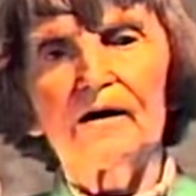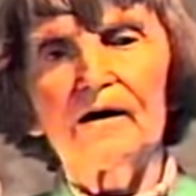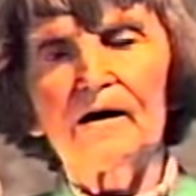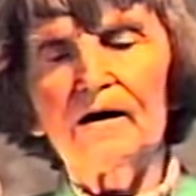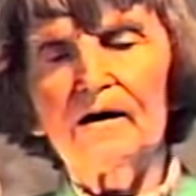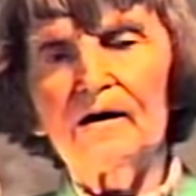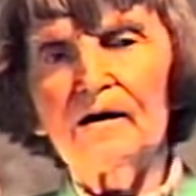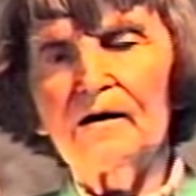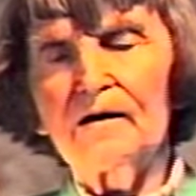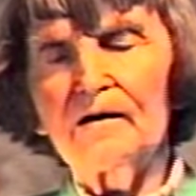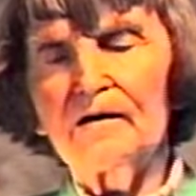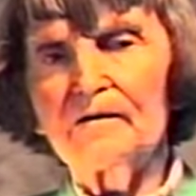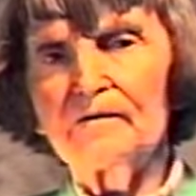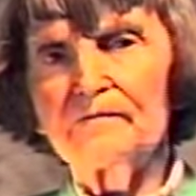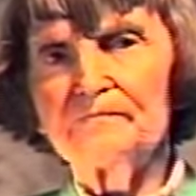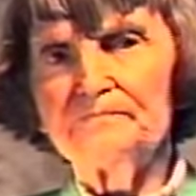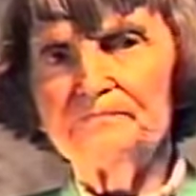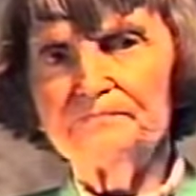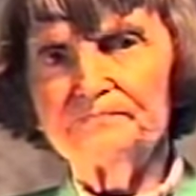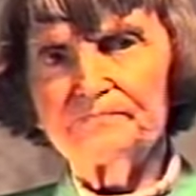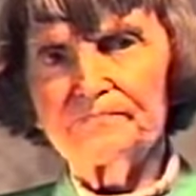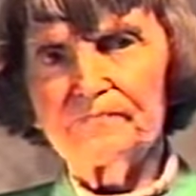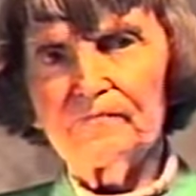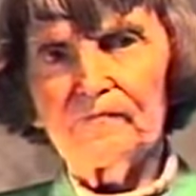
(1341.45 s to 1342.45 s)
uh,
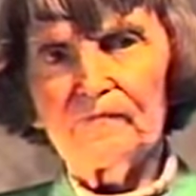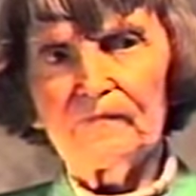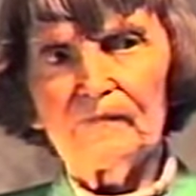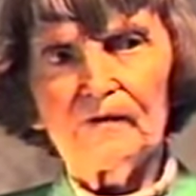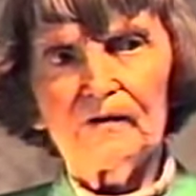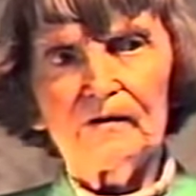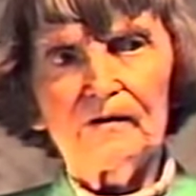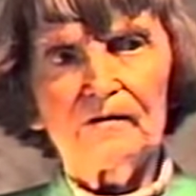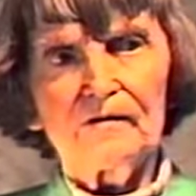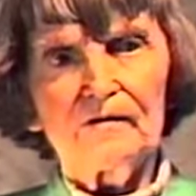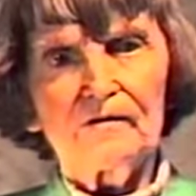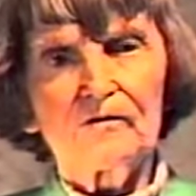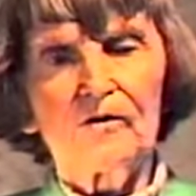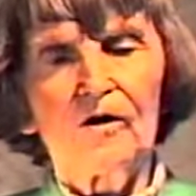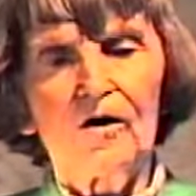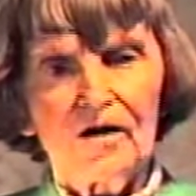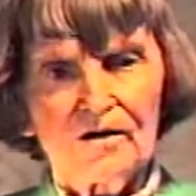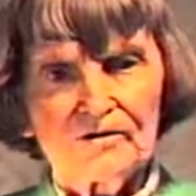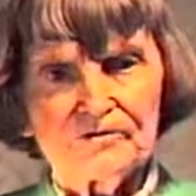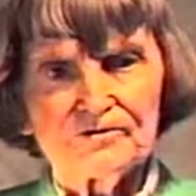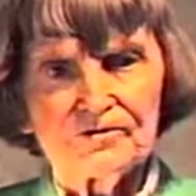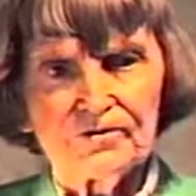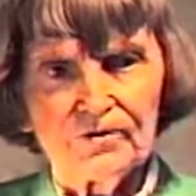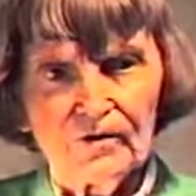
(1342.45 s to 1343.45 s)

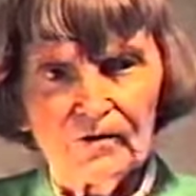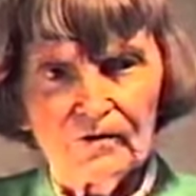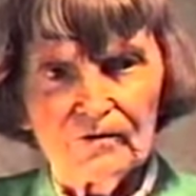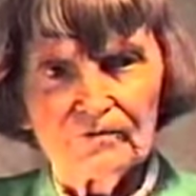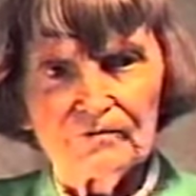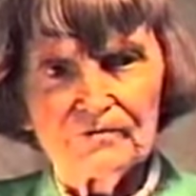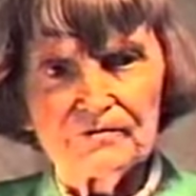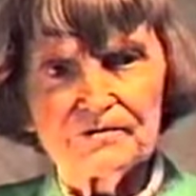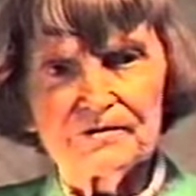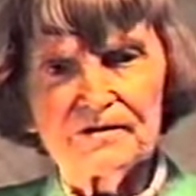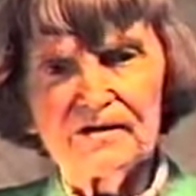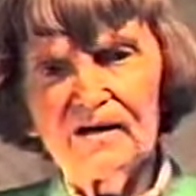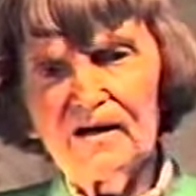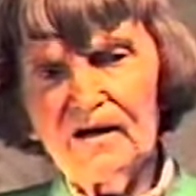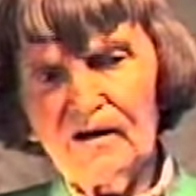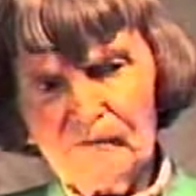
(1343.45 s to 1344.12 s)
gallstones,